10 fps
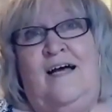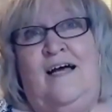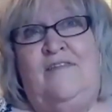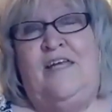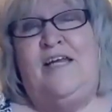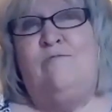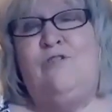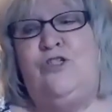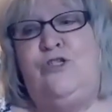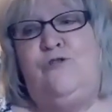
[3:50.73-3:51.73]
And then I
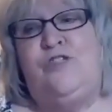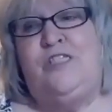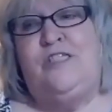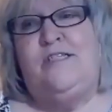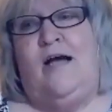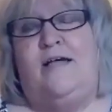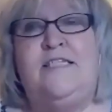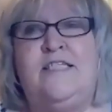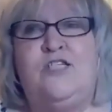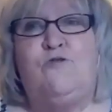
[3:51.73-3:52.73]

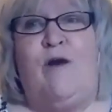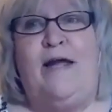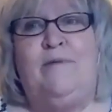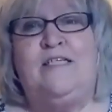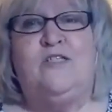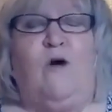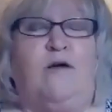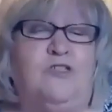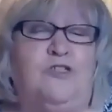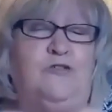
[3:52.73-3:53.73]
did ceramics, so I
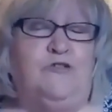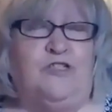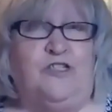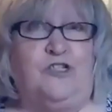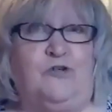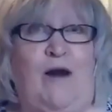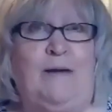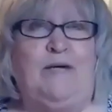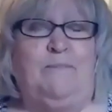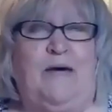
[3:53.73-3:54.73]
was using the
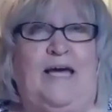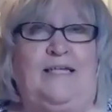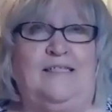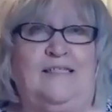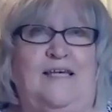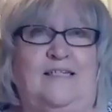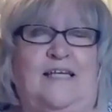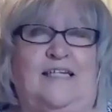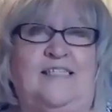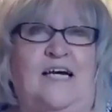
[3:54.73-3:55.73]
ceramic paint,
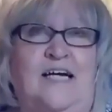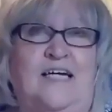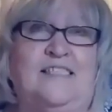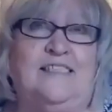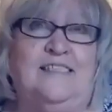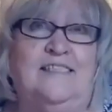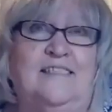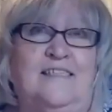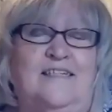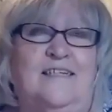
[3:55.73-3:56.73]
that Duncan
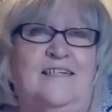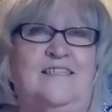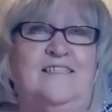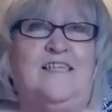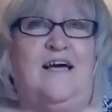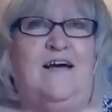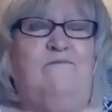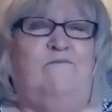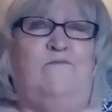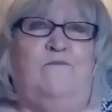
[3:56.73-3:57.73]
stuff,
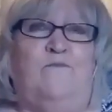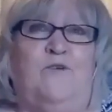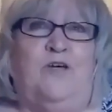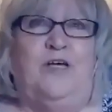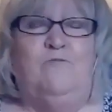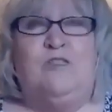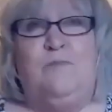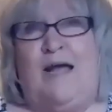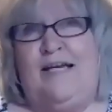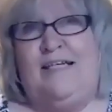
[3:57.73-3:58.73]
and was
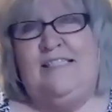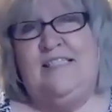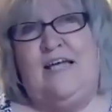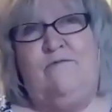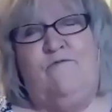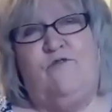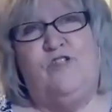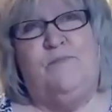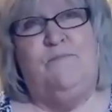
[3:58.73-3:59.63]
painting stuff for some